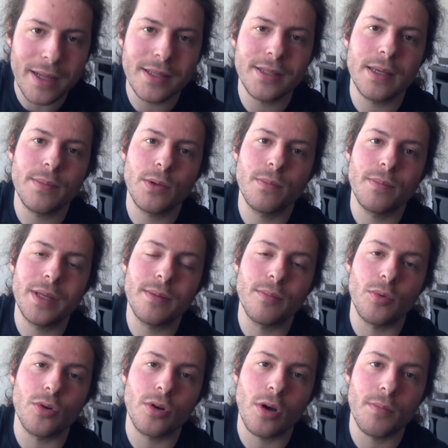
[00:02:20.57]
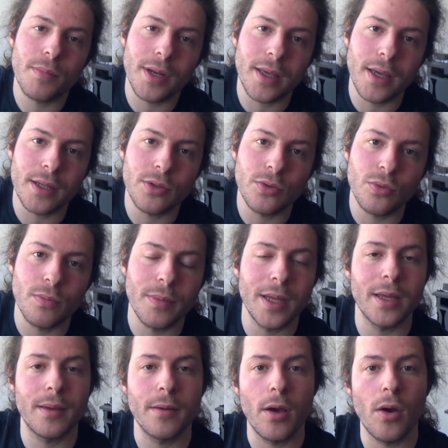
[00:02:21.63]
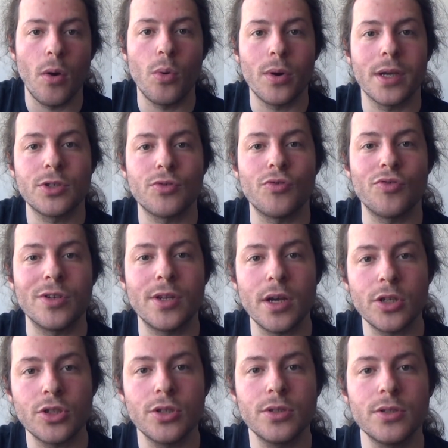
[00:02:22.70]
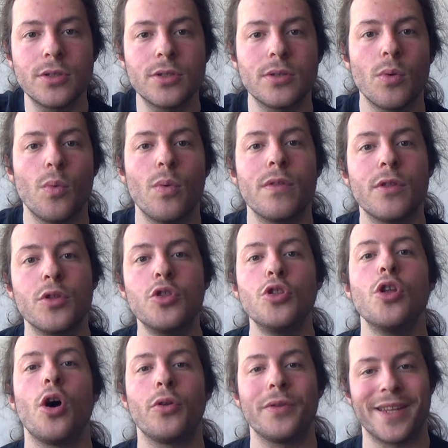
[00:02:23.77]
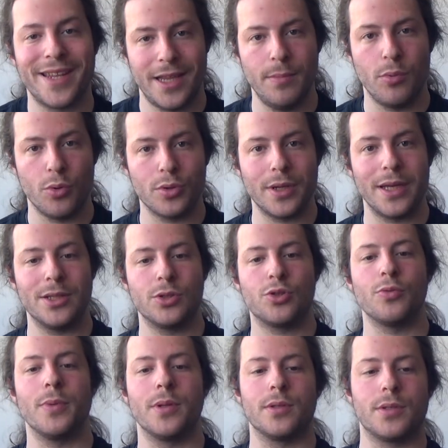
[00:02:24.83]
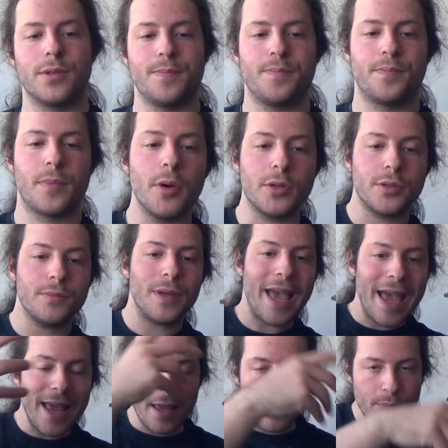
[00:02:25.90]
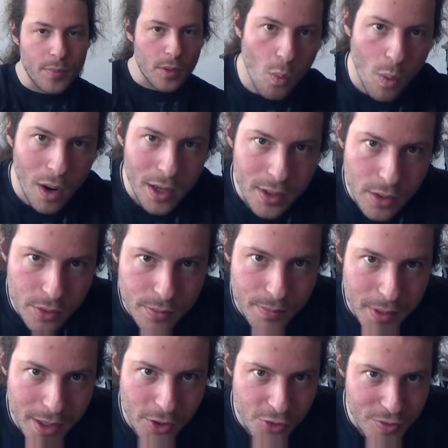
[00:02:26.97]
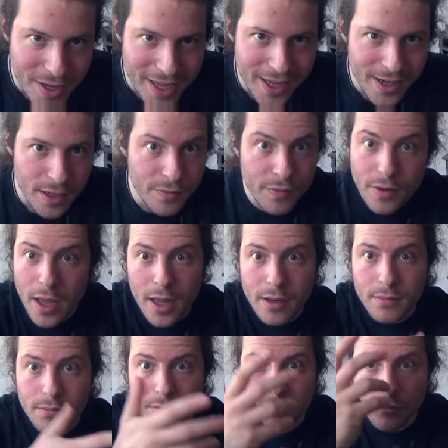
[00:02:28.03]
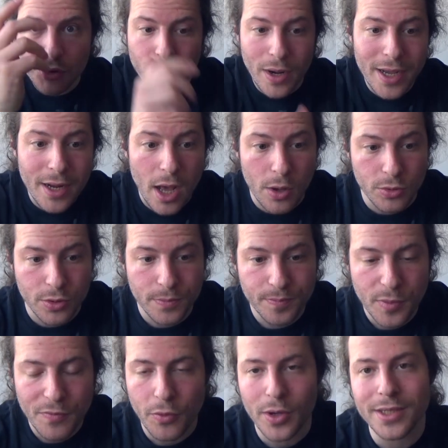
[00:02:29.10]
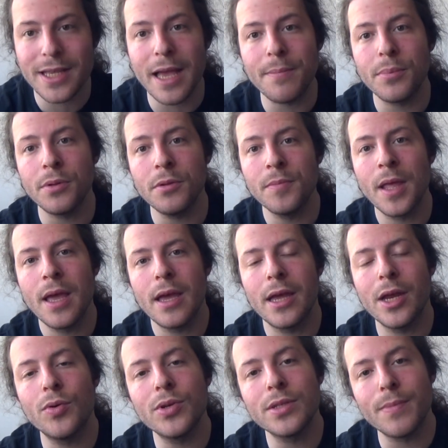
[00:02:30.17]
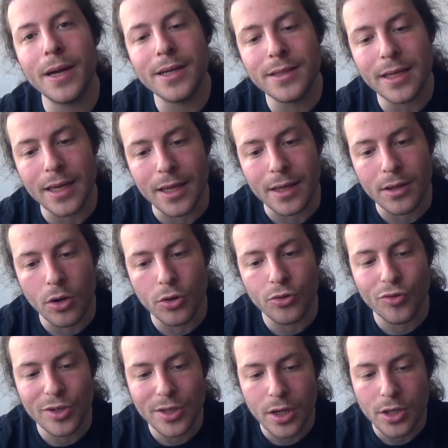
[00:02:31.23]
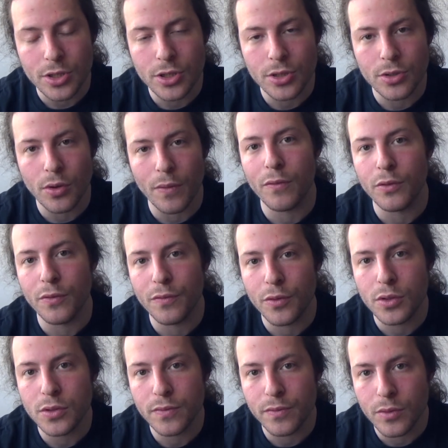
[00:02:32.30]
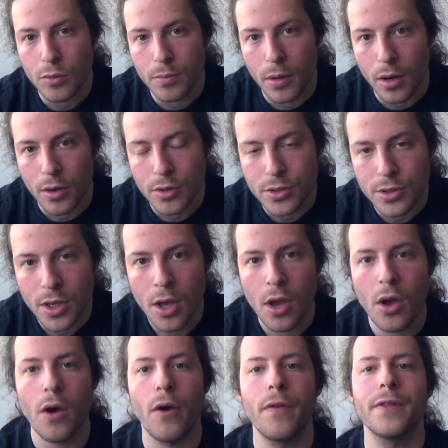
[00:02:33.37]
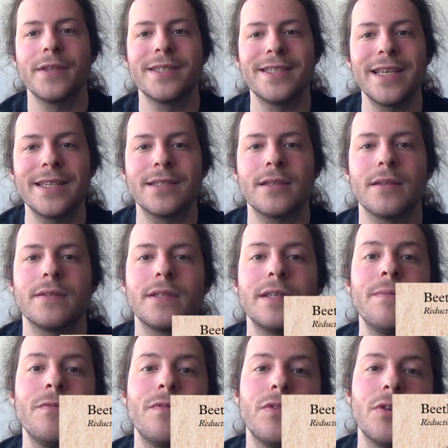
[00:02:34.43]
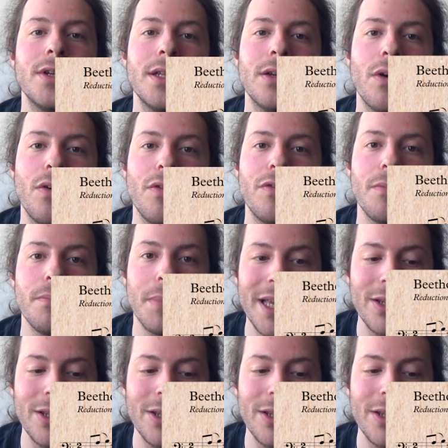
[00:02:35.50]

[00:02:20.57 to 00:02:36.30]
might seem a bit more complicated to make orchestral reductions with the non-keyboard instruments. But hey, why not be creative and try it out? For example, here is my take on a reduction of the first few bars on the 6th Symphony of